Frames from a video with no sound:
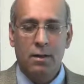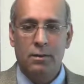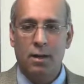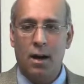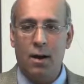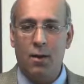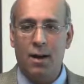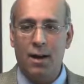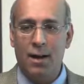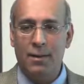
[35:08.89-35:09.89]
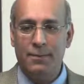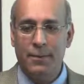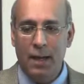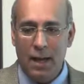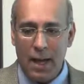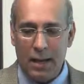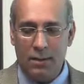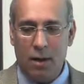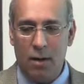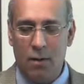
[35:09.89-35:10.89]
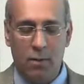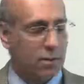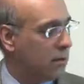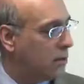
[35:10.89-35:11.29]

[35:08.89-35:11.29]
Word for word: So. Uh, so,